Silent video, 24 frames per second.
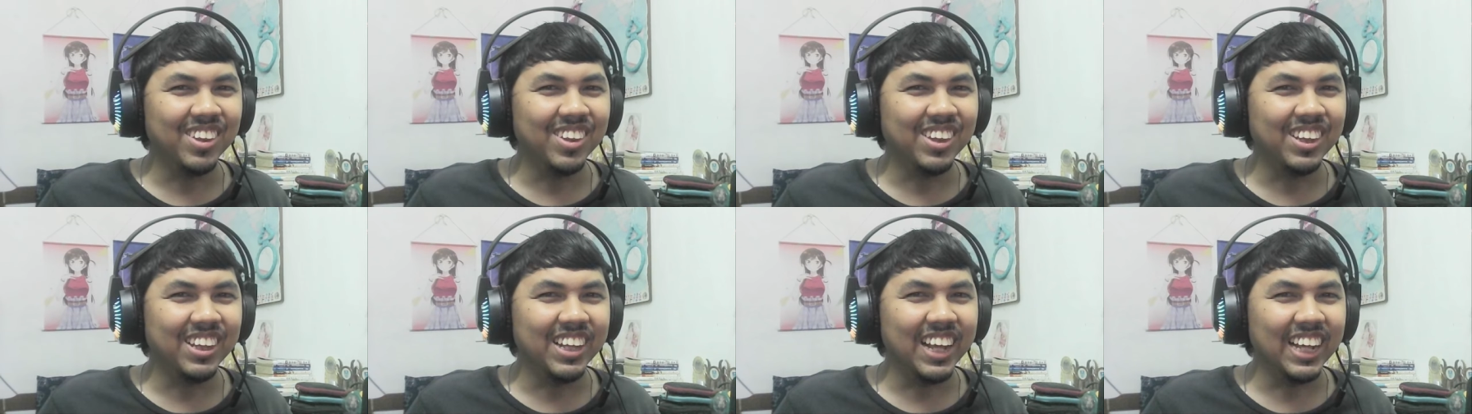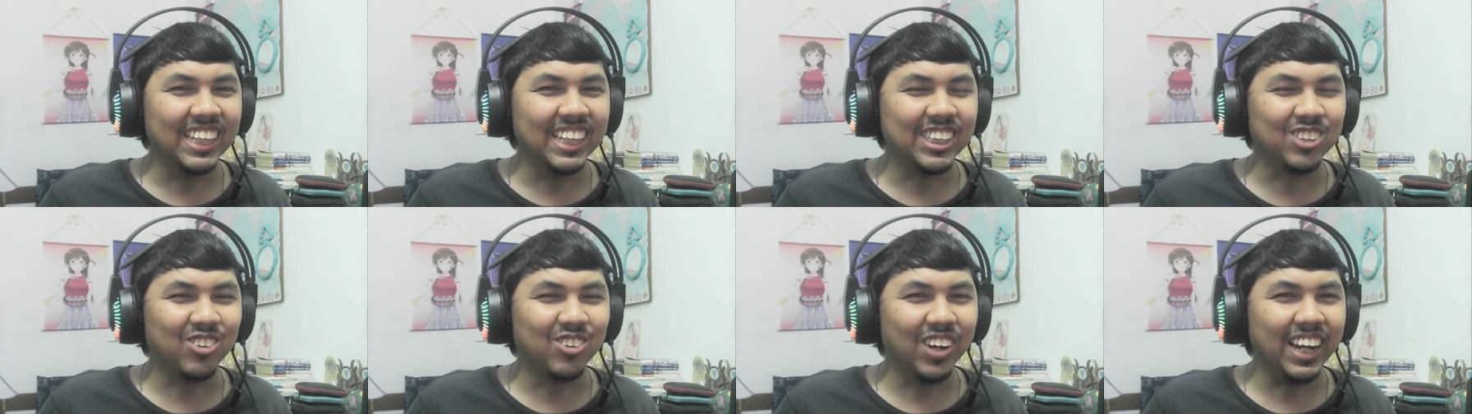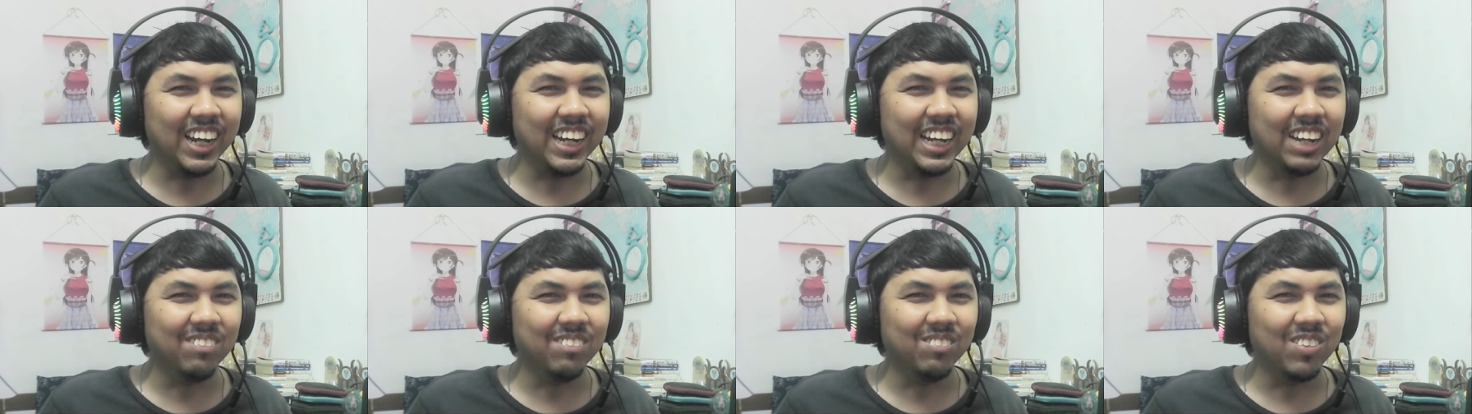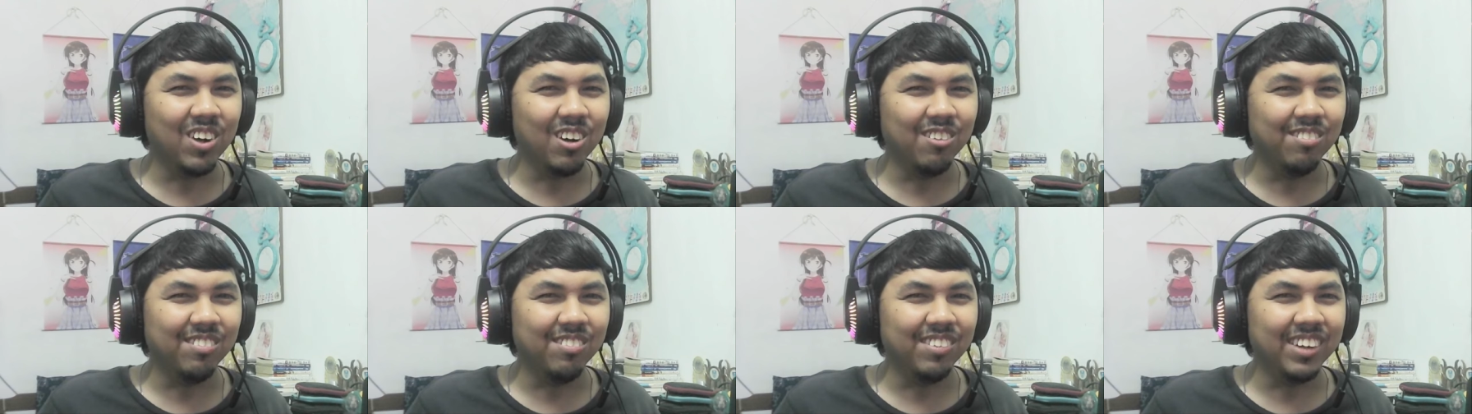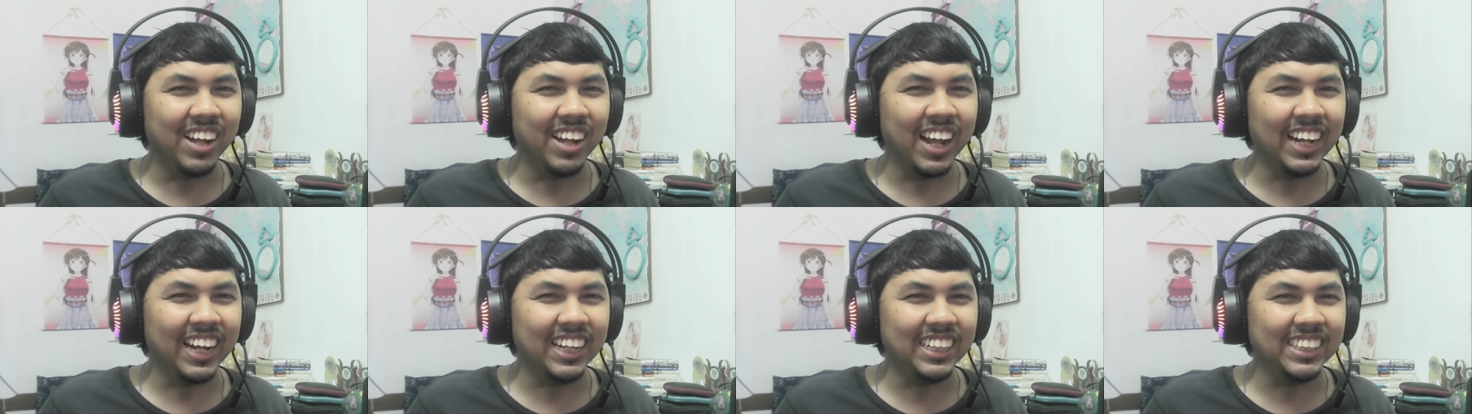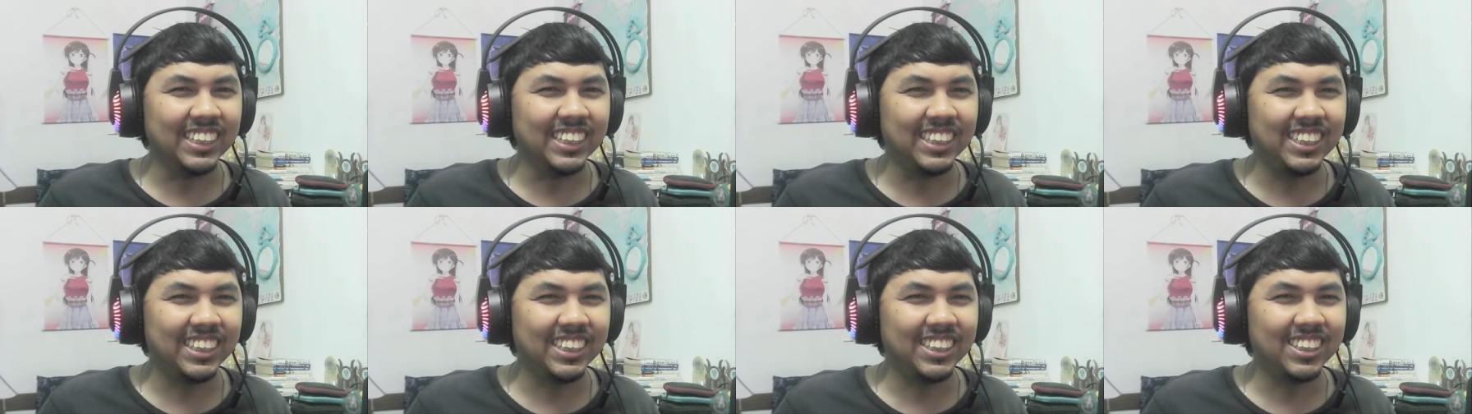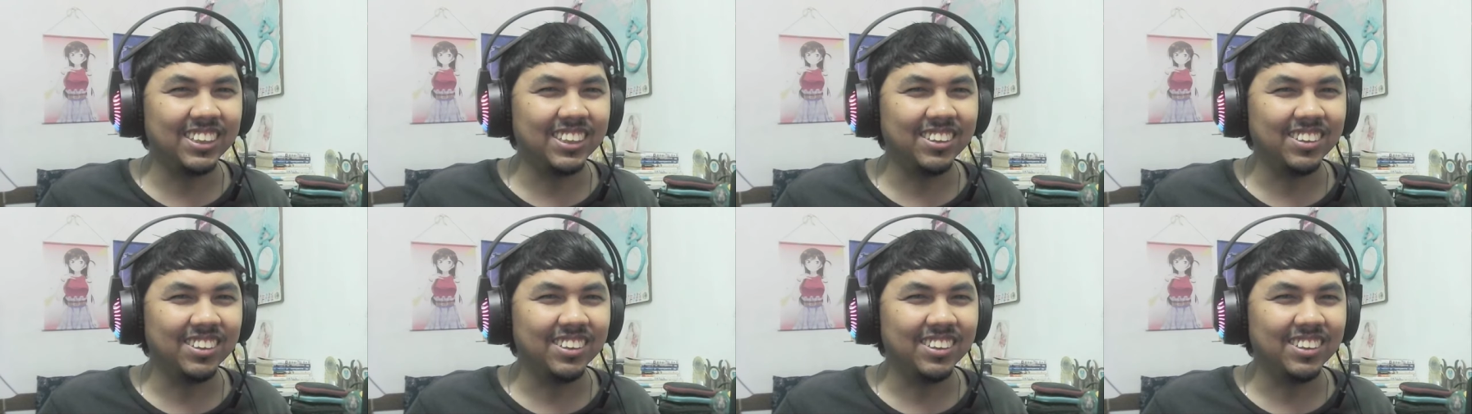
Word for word: there's quite a number of nice